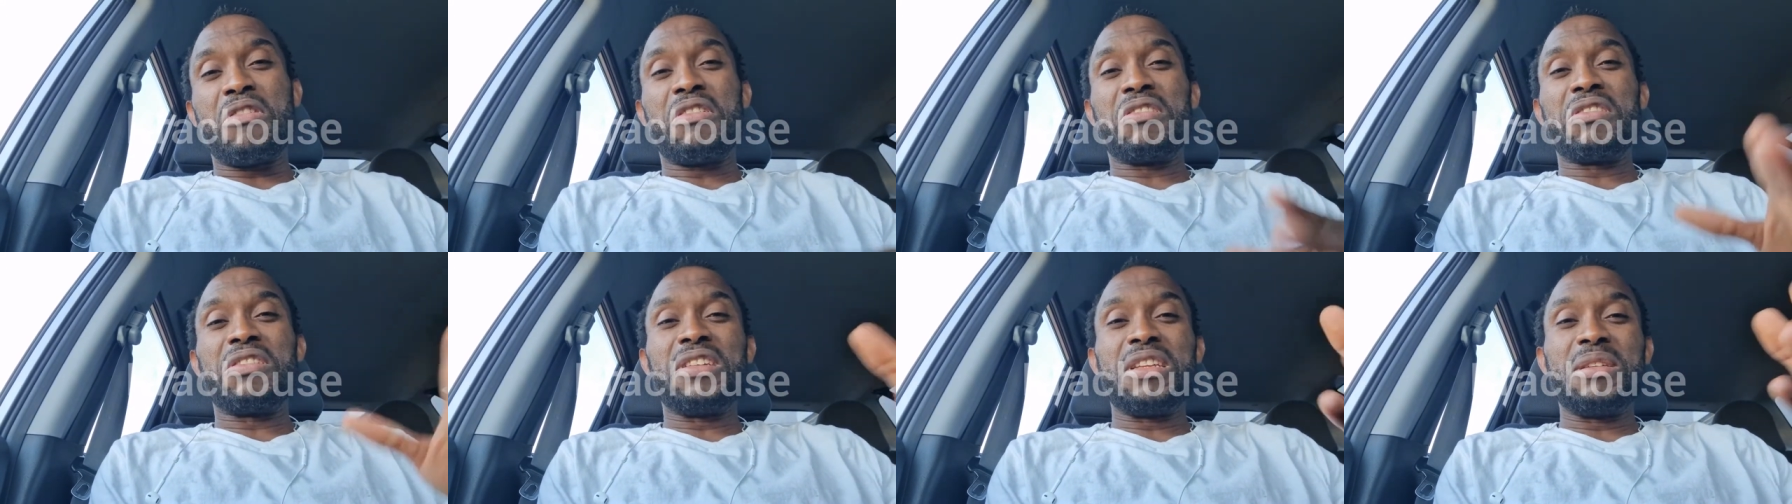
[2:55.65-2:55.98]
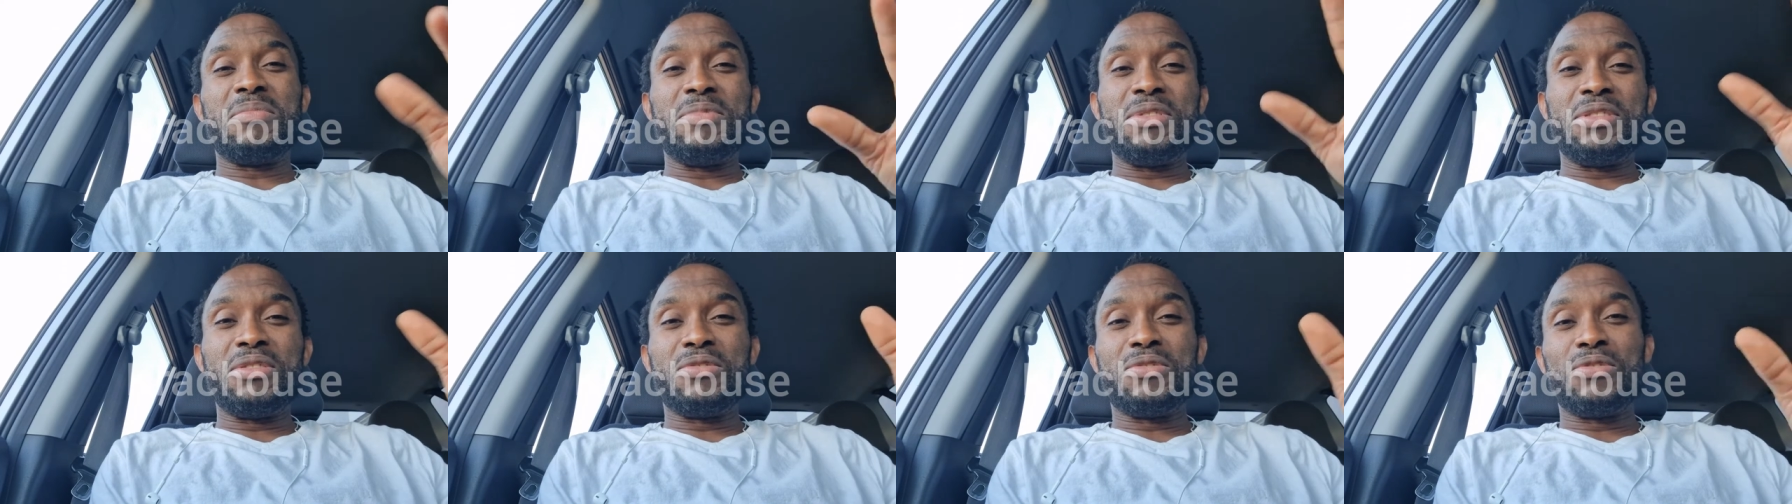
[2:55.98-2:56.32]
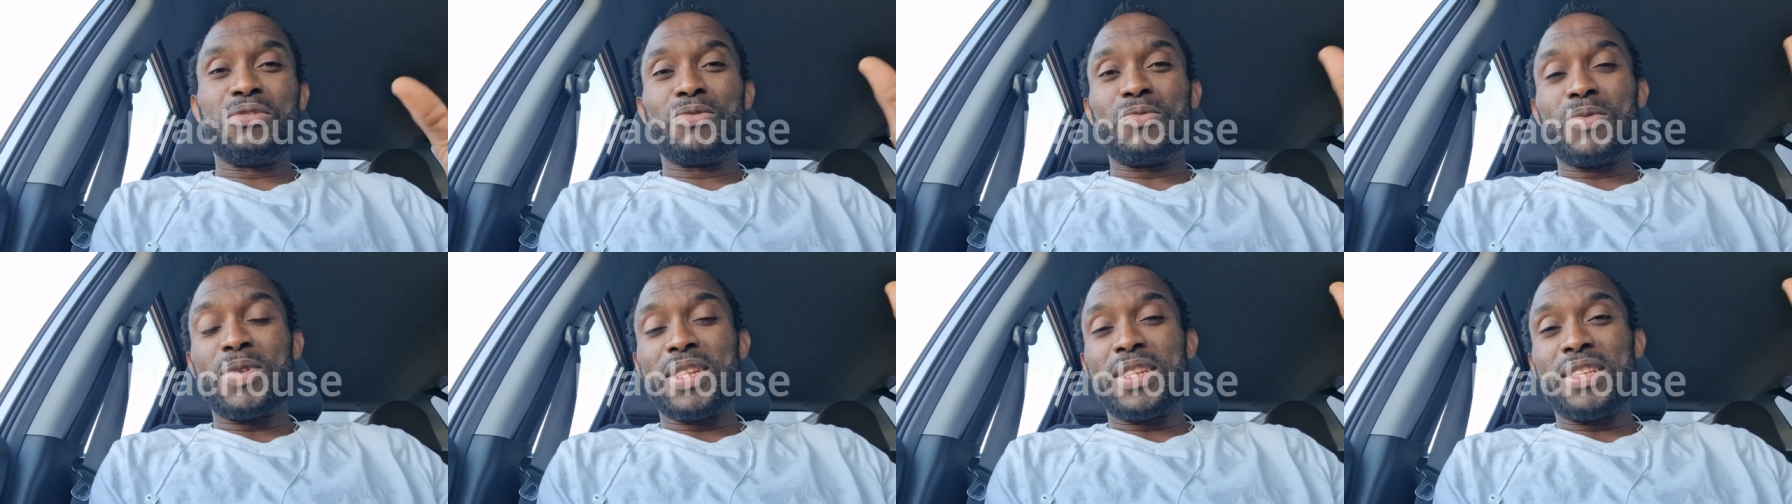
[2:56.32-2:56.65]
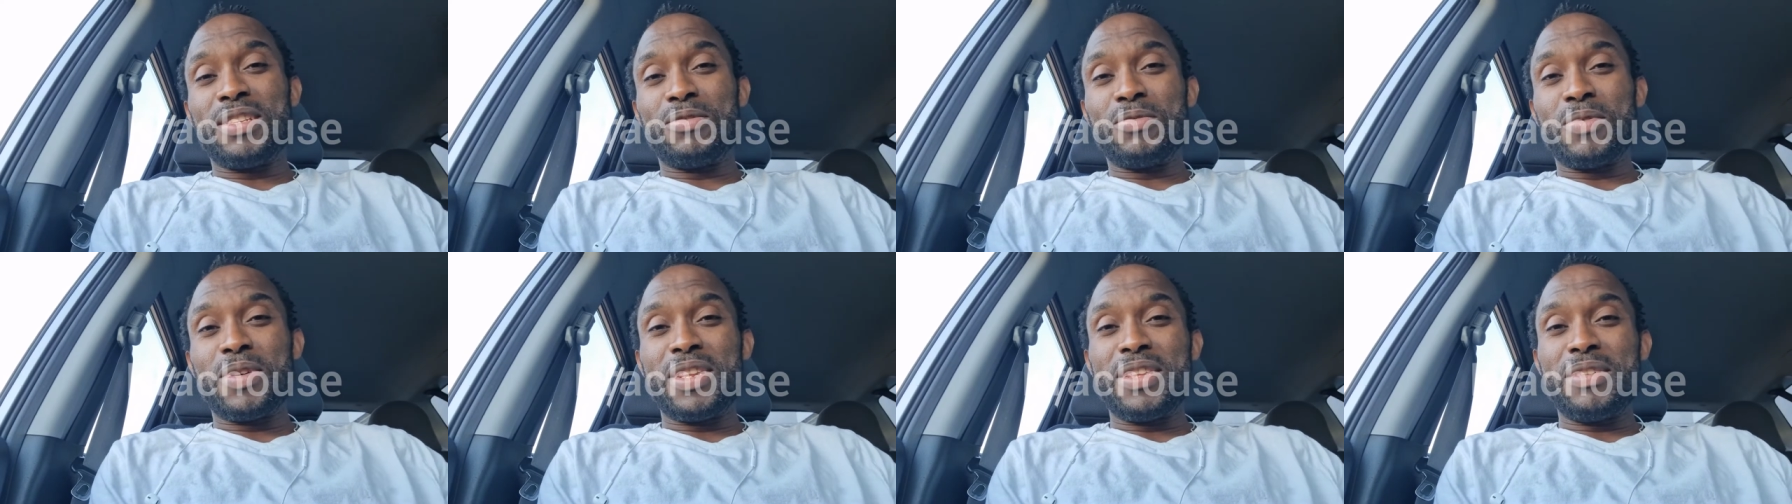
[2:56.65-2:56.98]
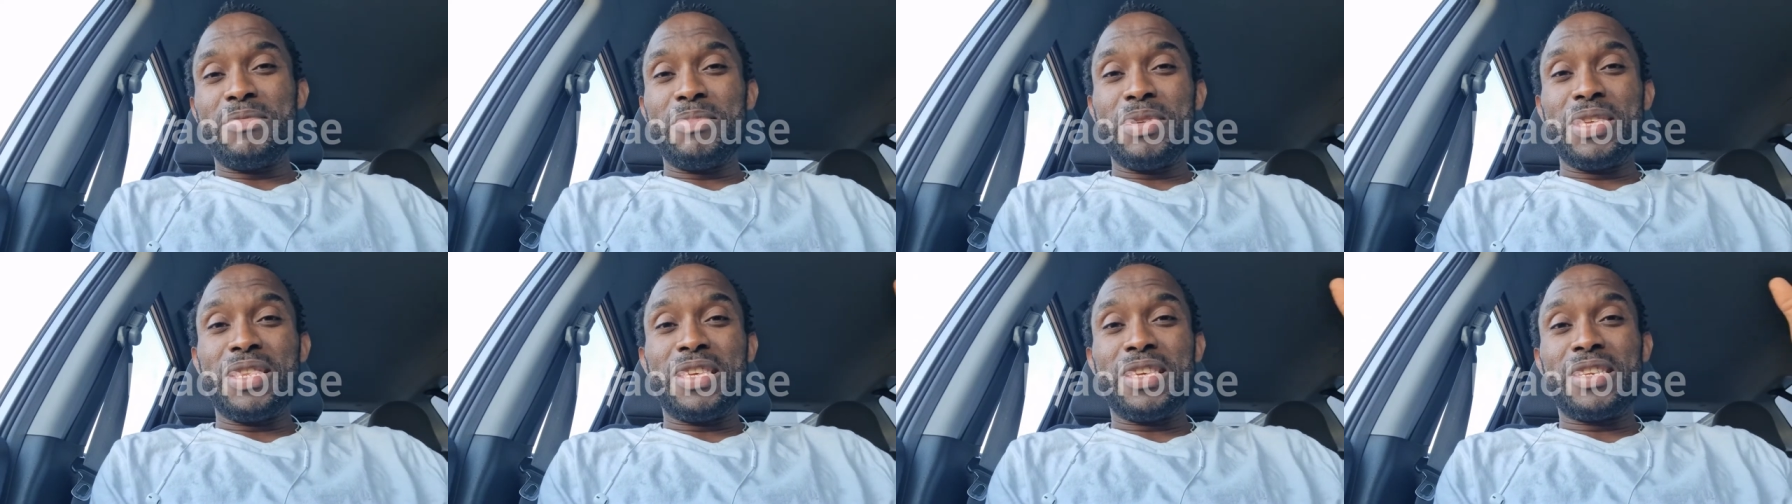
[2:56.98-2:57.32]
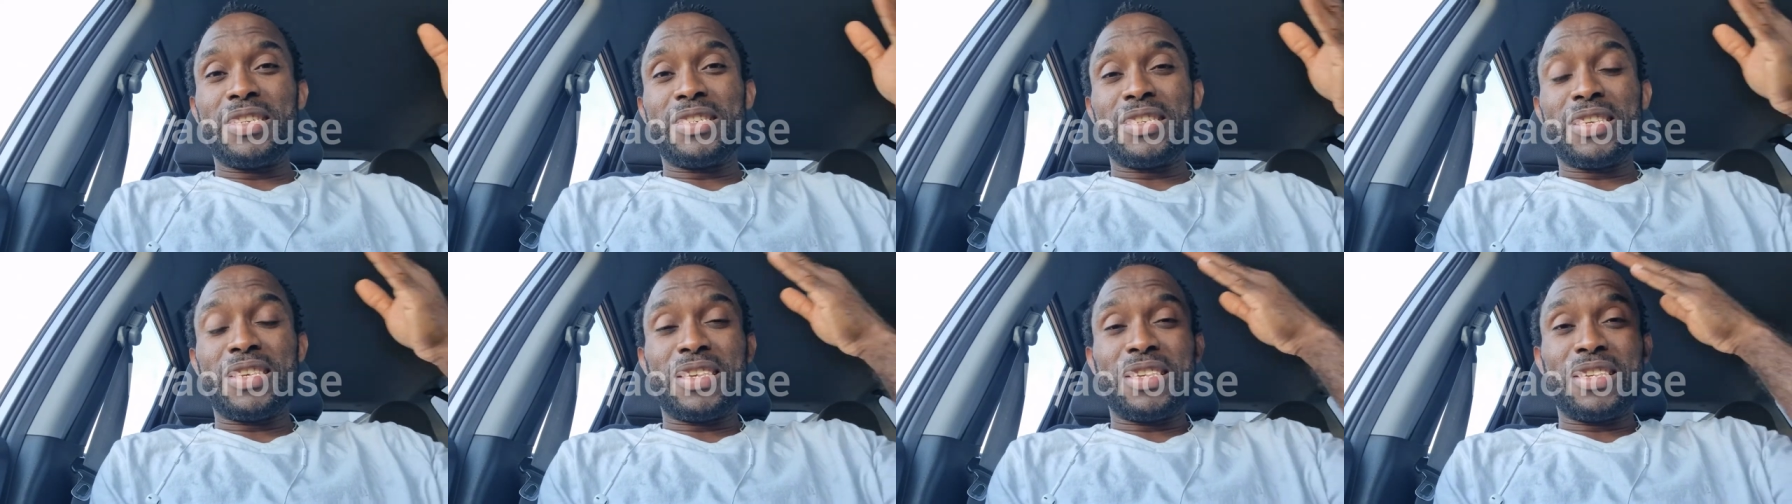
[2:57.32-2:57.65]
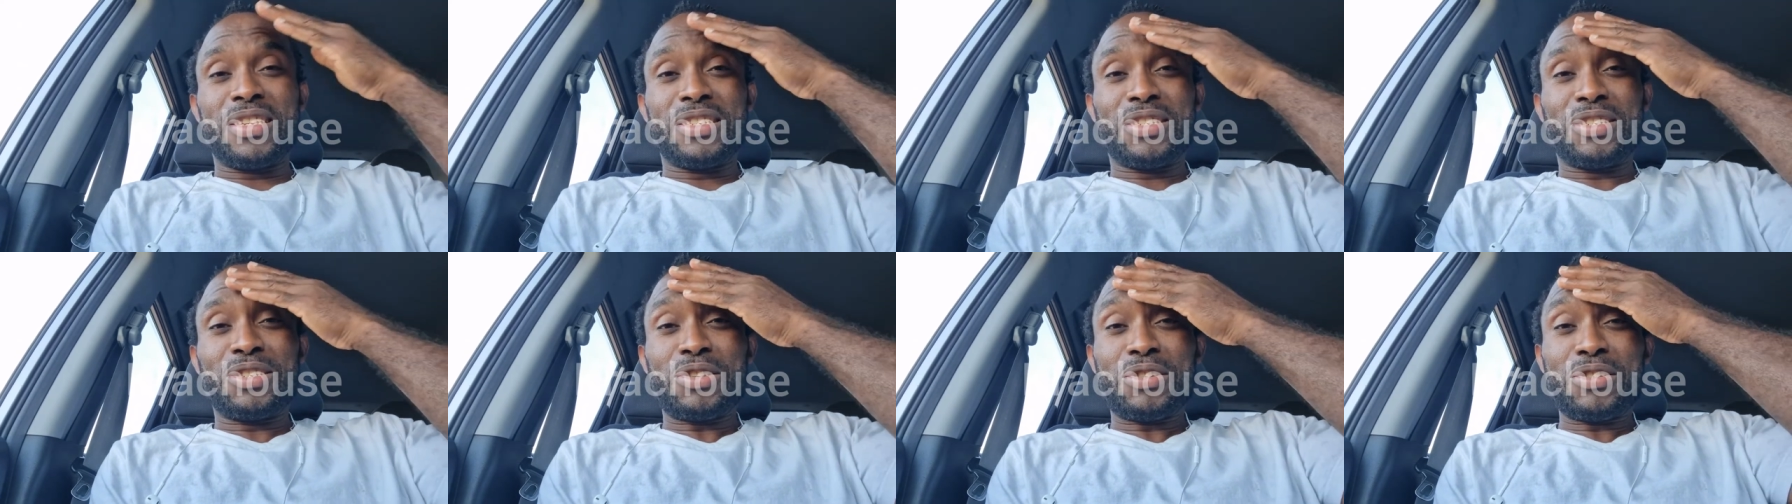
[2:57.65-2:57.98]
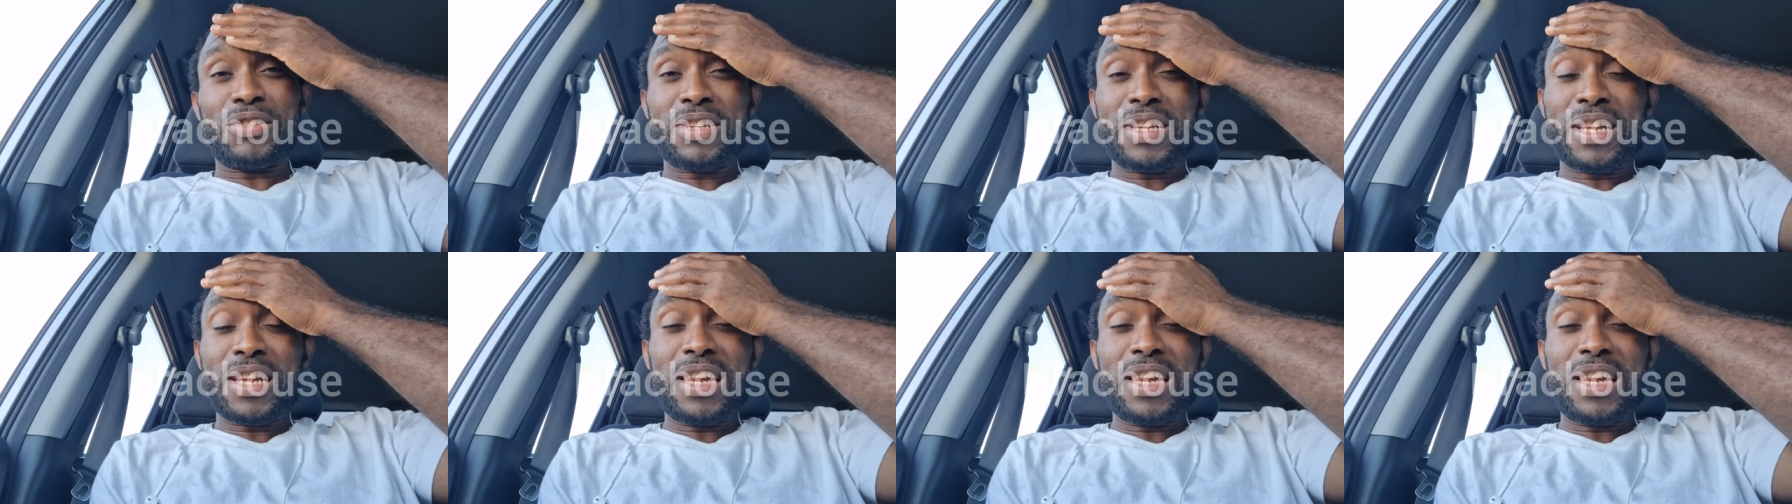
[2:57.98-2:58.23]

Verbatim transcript: cut them into 20, 20 minutes uh, short